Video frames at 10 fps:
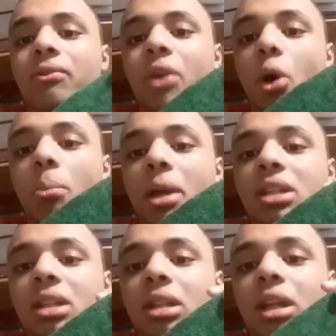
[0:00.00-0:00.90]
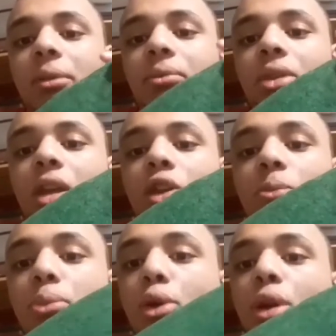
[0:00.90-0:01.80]
felt, basically, that you
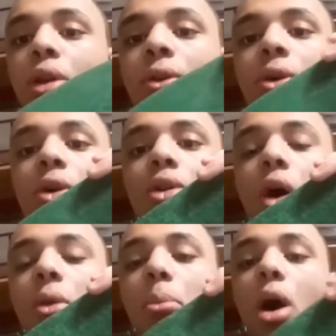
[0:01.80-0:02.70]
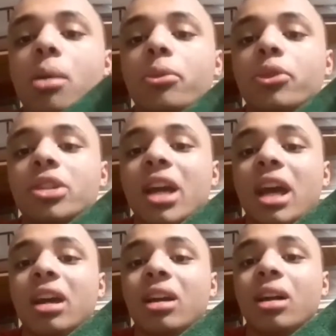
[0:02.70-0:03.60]
put on the bottom of your
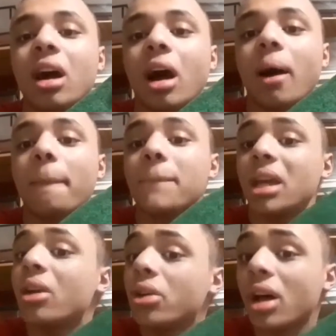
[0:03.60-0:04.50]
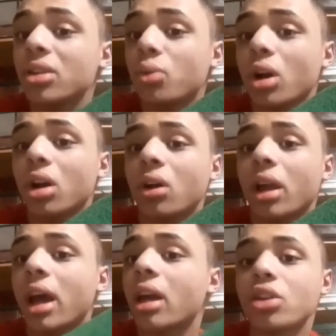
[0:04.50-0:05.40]
tank, and it does work
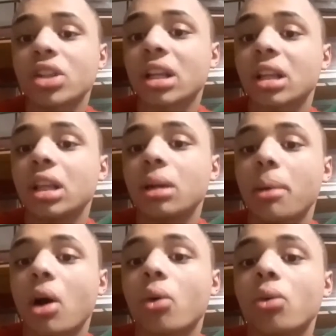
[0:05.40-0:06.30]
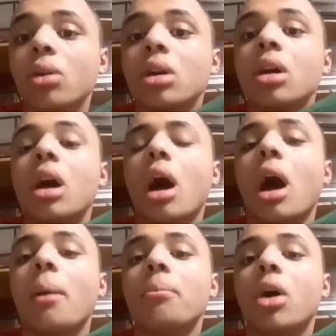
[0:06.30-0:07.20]
okay. You just have to clean them out.
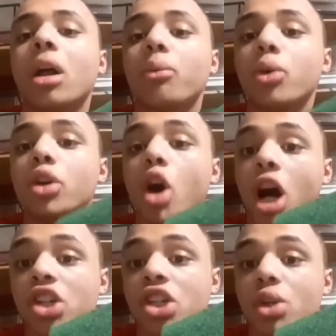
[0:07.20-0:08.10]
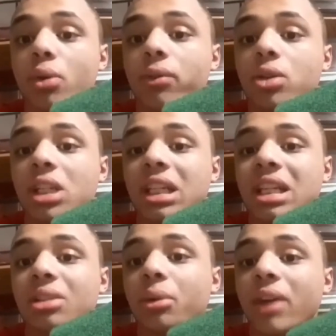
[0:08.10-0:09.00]
I would caution you if using
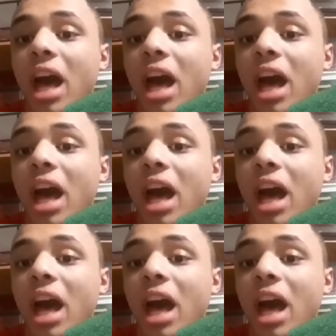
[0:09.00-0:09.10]
these with